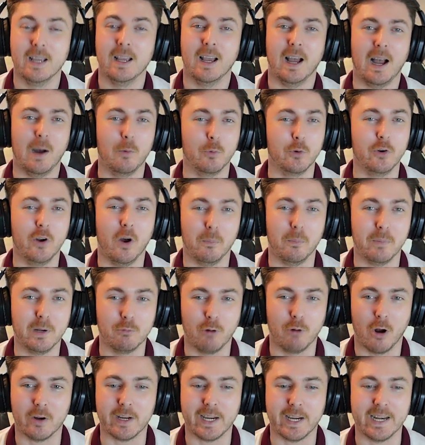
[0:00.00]
I would not be
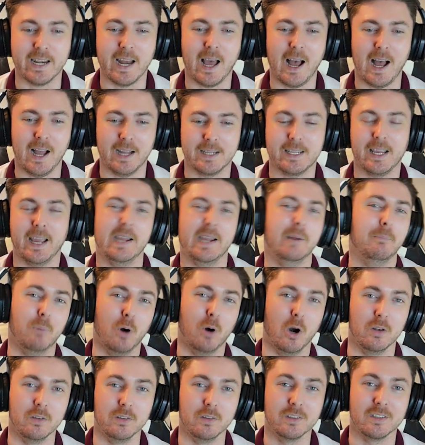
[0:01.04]
rocking Ake and
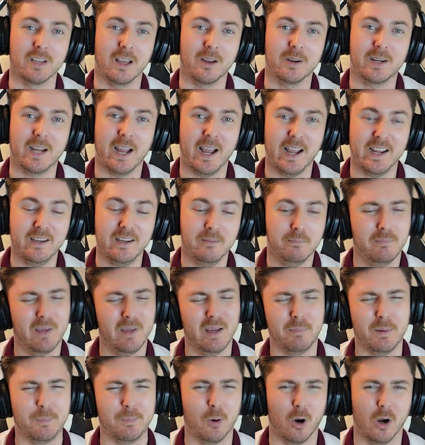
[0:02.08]
Bronze, okay?
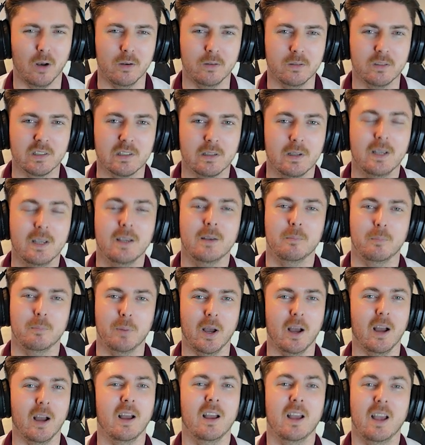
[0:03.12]
Maybe Bronze,
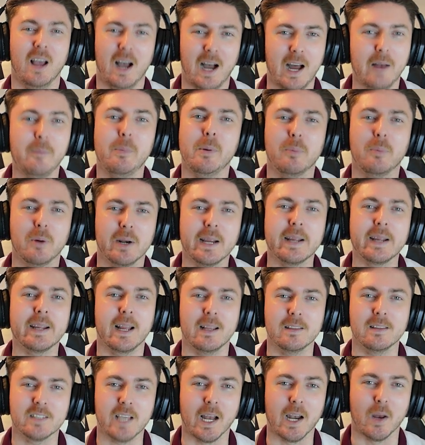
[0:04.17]
but I'd be bringing
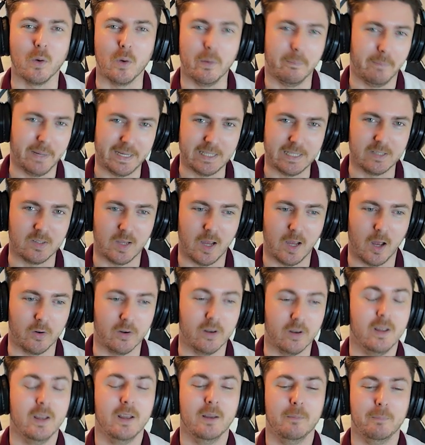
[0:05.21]
Cancelo and Beasley on
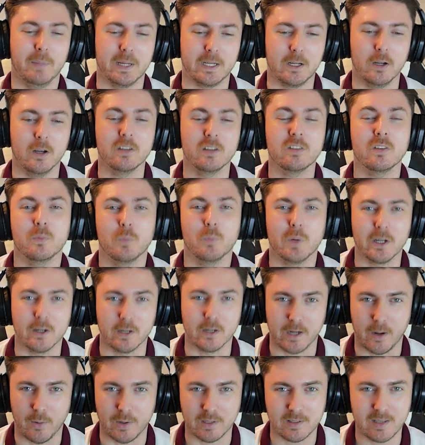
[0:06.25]
because we're going to
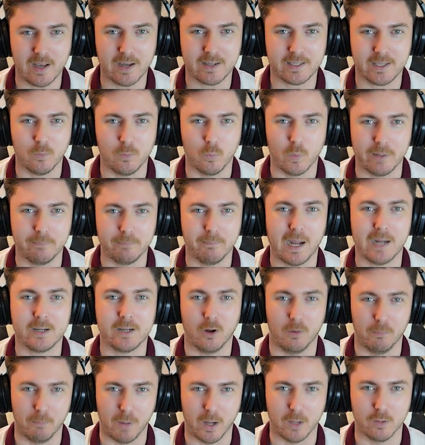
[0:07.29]
go attacking wing back
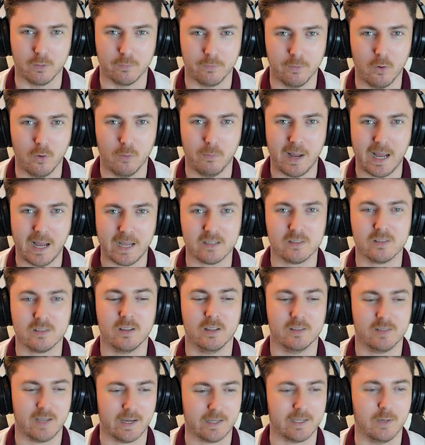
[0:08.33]
on both fullbacks,
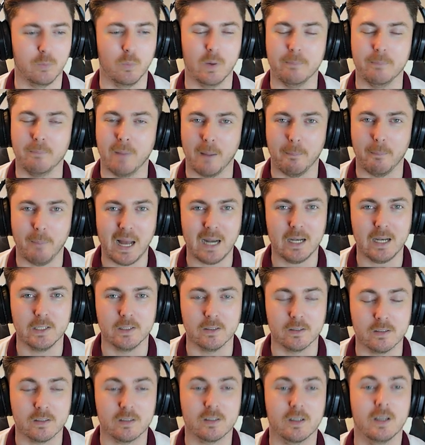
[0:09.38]
attacking wing back
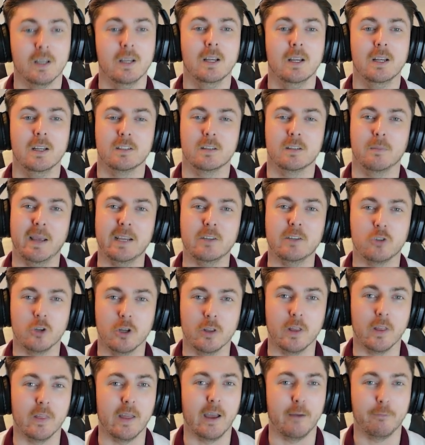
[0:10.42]
balanced to make sure
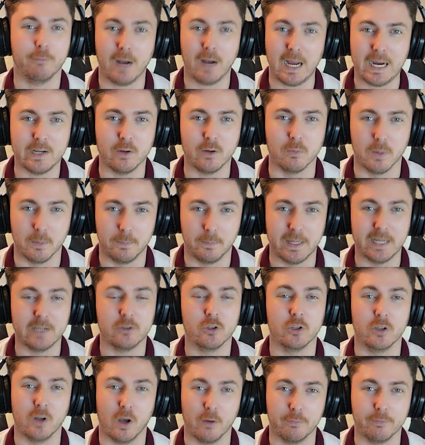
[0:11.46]
that they're flying up the pitch
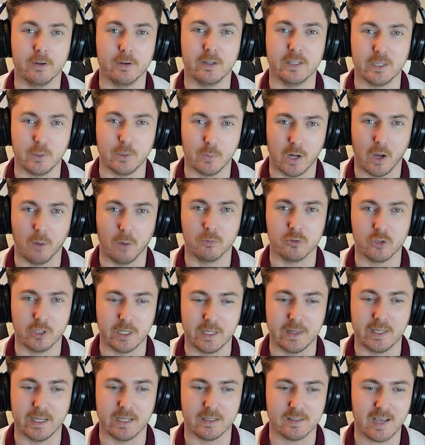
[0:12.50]
and offering you an option in
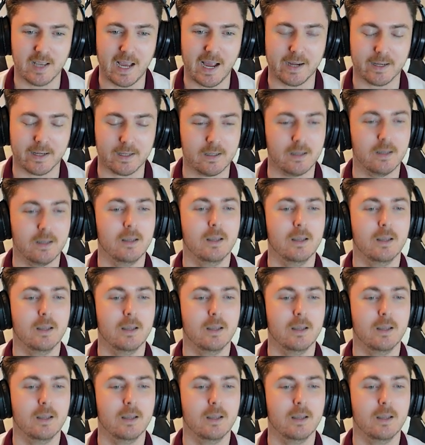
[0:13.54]
the attack.